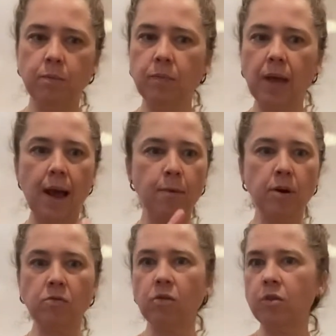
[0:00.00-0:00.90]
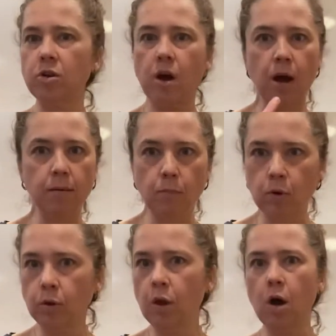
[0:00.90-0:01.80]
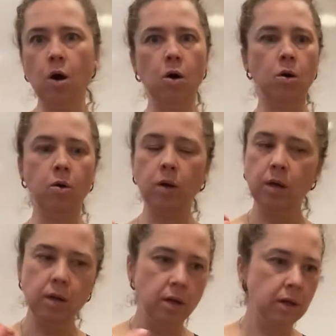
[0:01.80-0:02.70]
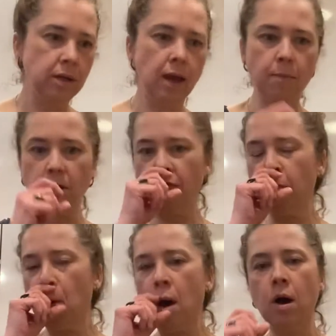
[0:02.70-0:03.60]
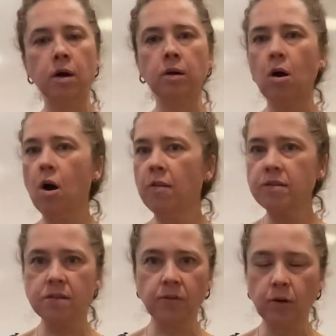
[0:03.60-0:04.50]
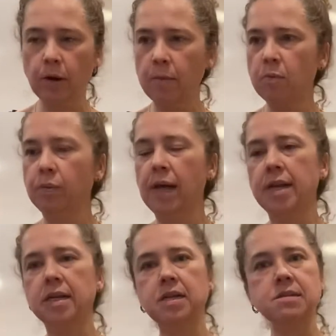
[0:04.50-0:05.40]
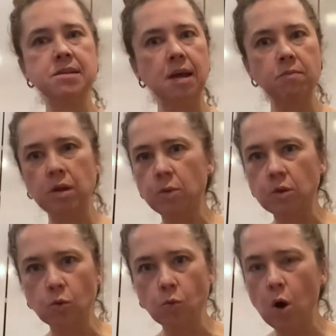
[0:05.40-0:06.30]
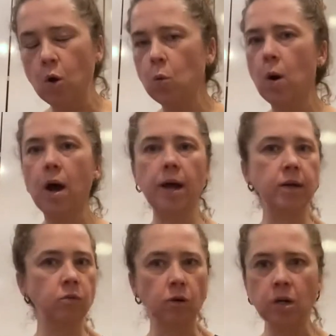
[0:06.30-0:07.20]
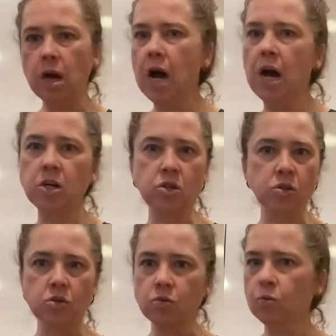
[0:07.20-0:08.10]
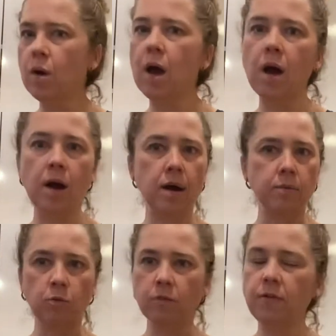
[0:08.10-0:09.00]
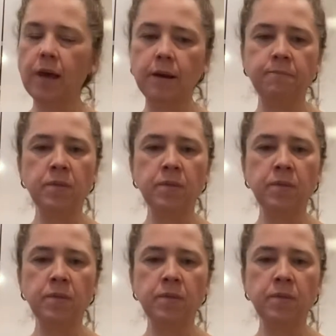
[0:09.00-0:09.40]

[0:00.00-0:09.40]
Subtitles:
Cabernet Sauvignon, Merlot, Cabernet Franc, all these different grapes blended. Same thing with the Rhone wine, Grenache, and Syrah, and Verdet.